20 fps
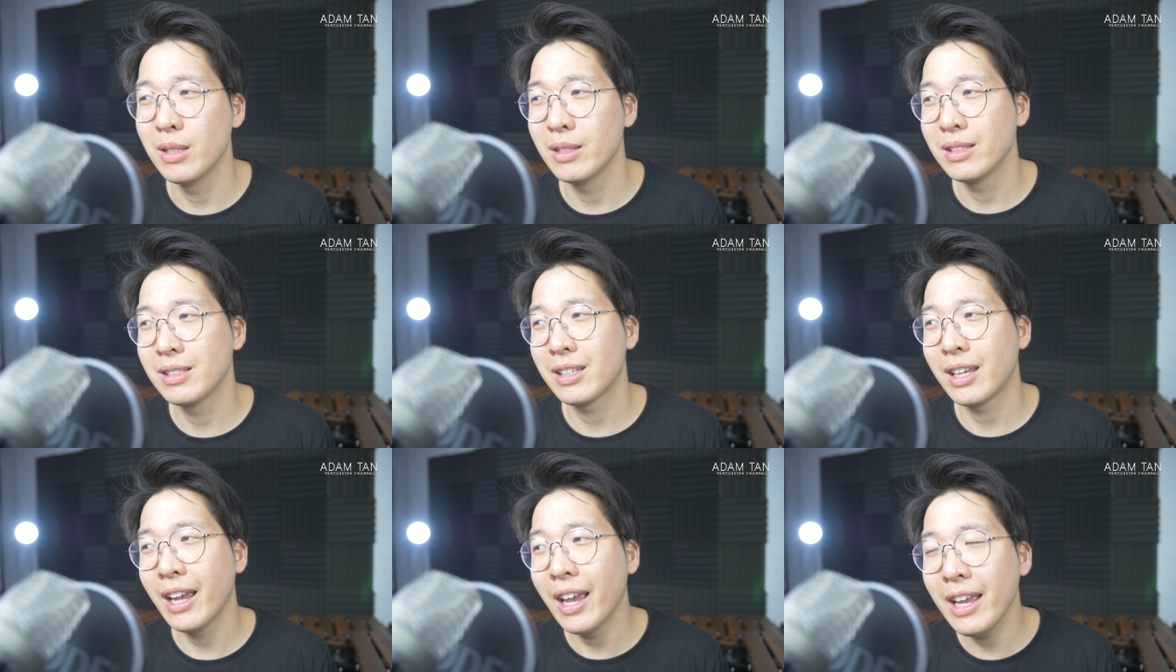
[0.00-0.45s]

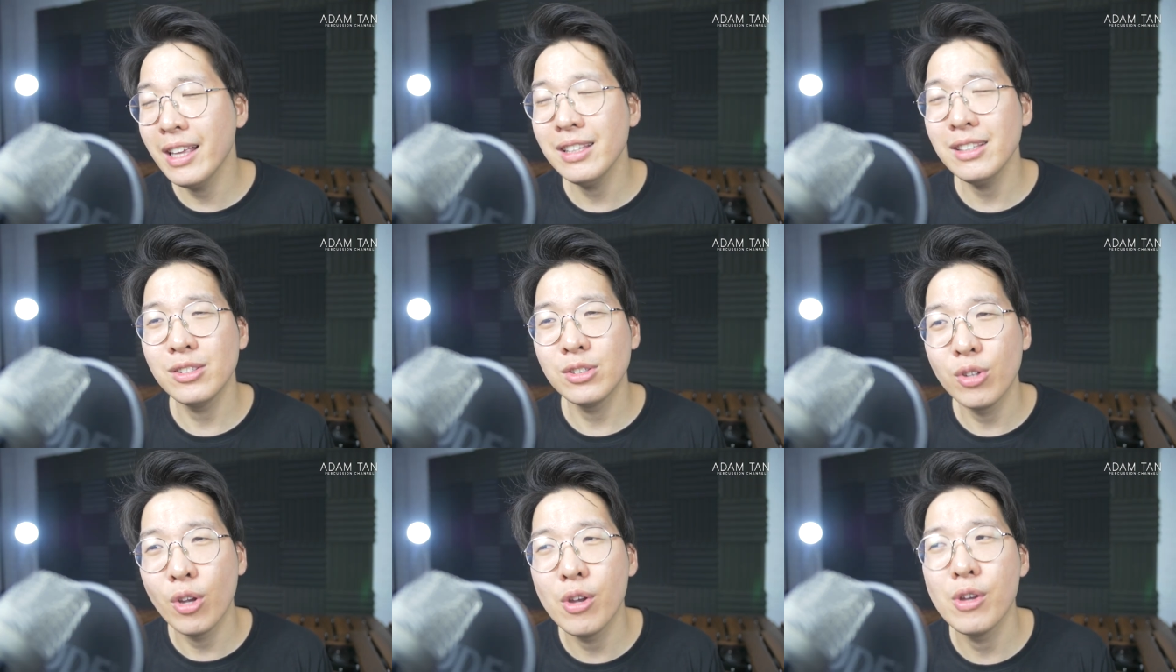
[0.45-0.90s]
it
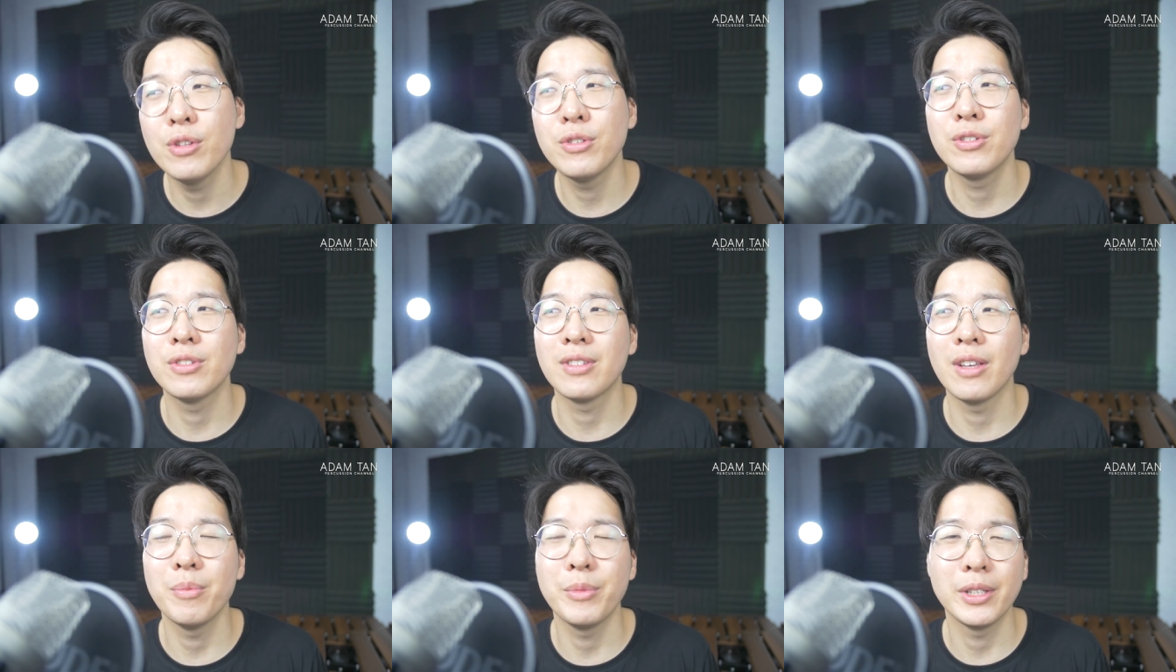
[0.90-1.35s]
can turn
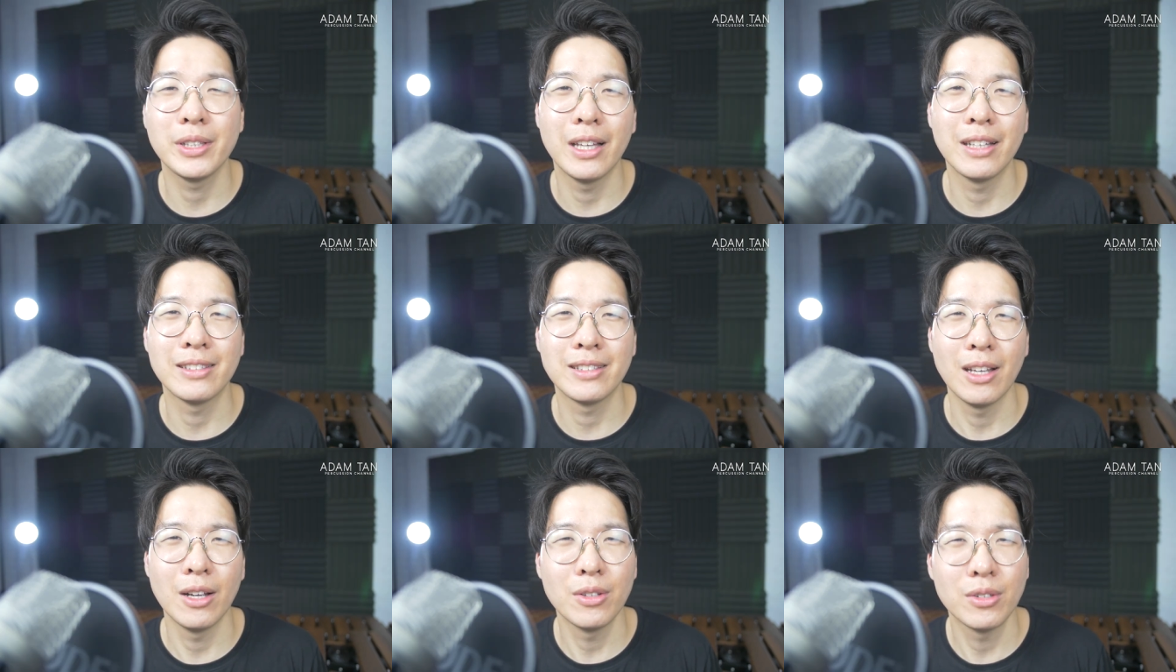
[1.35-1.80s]
to something
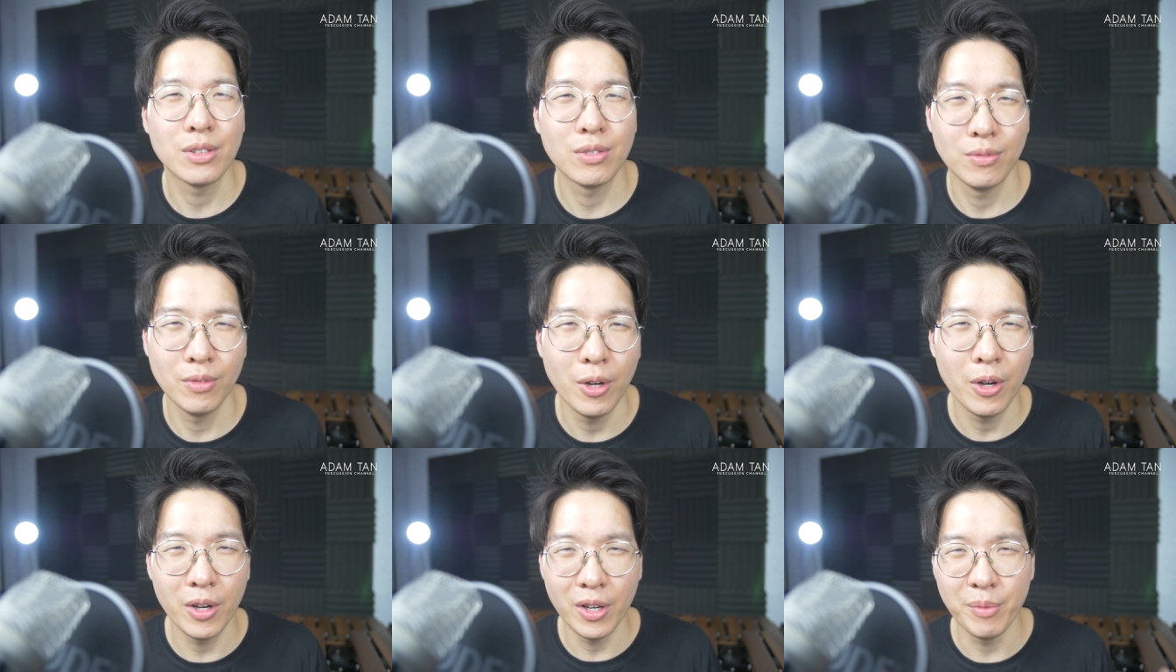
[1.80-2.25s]
that sounds
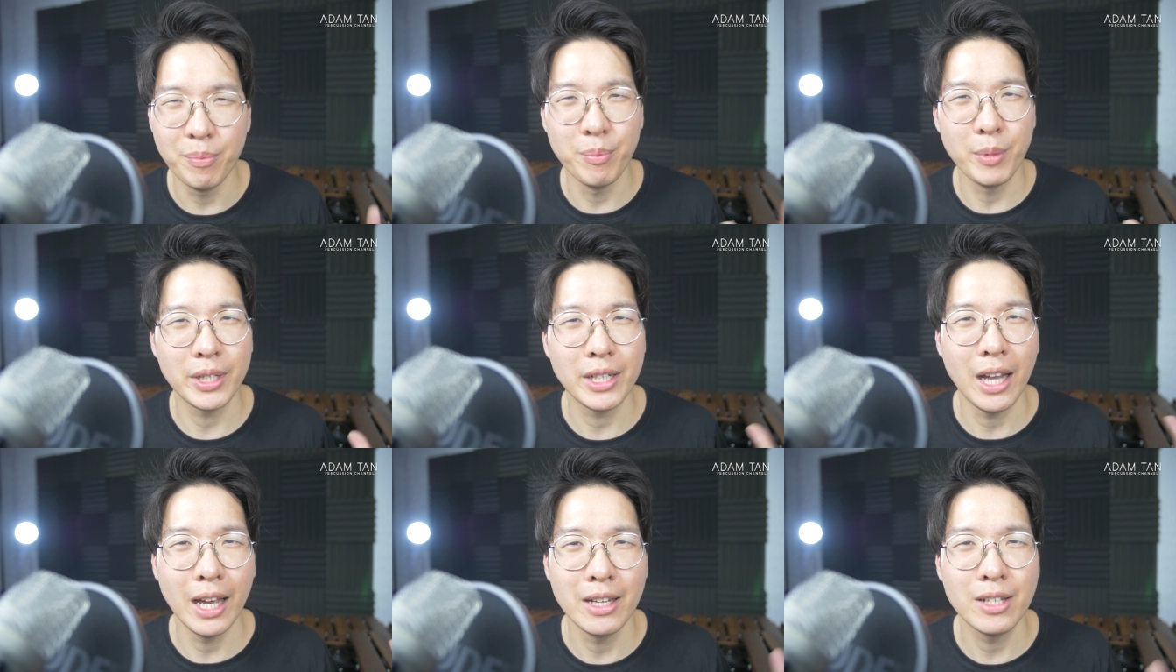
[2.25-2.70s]
very
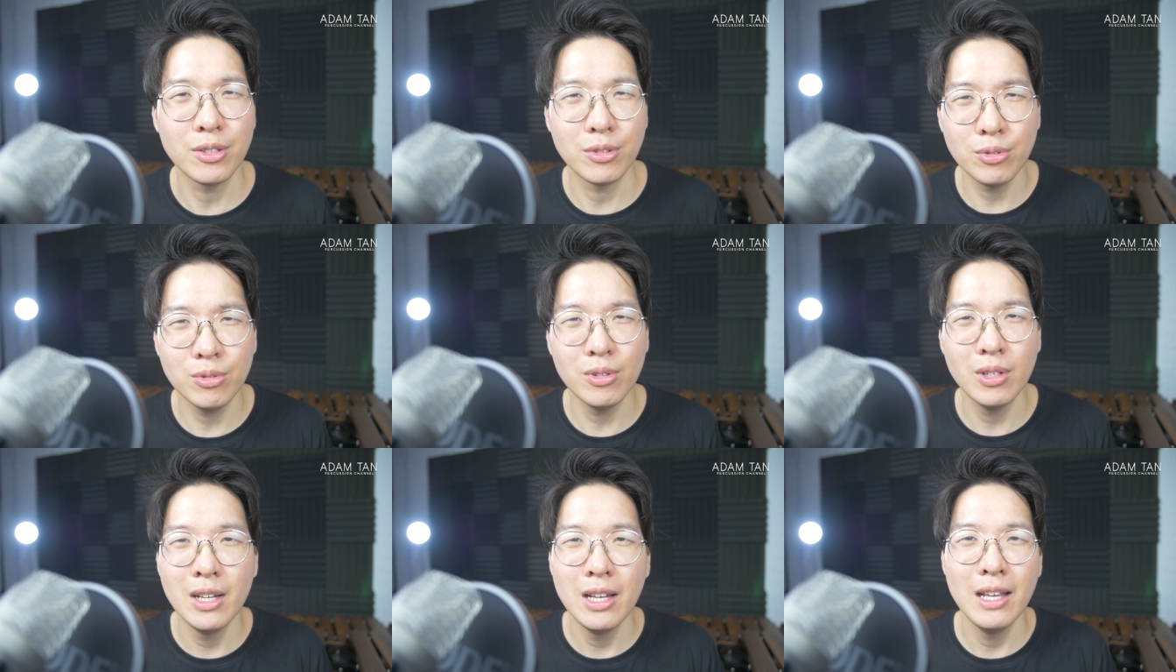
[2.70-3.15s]

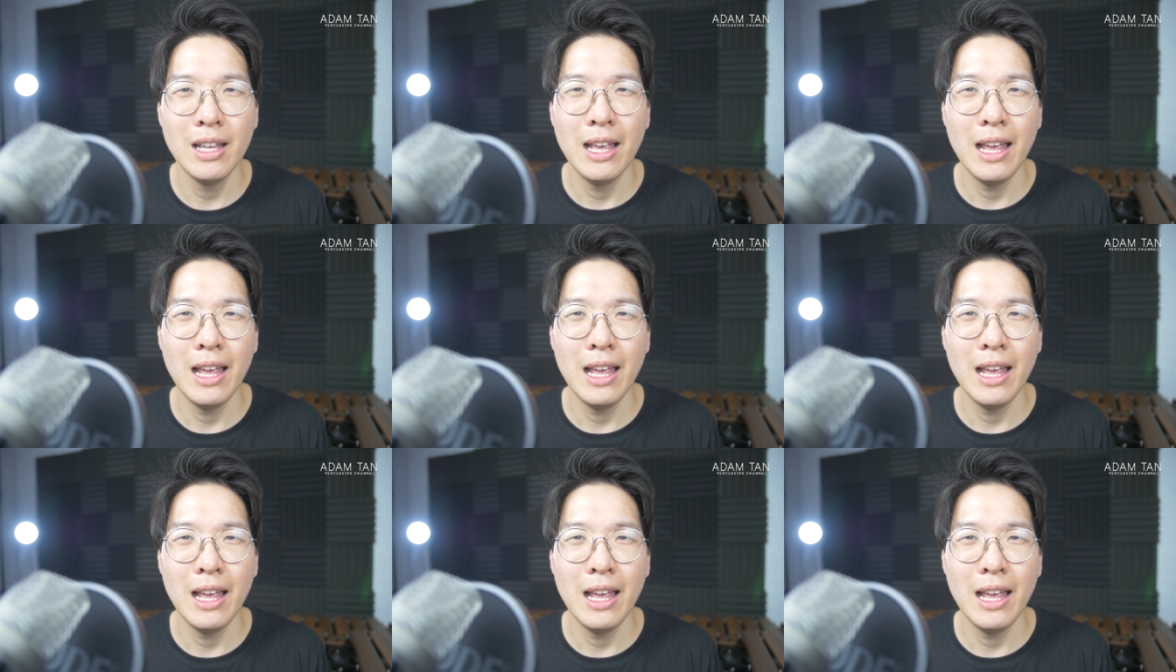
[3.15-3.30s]
mechanical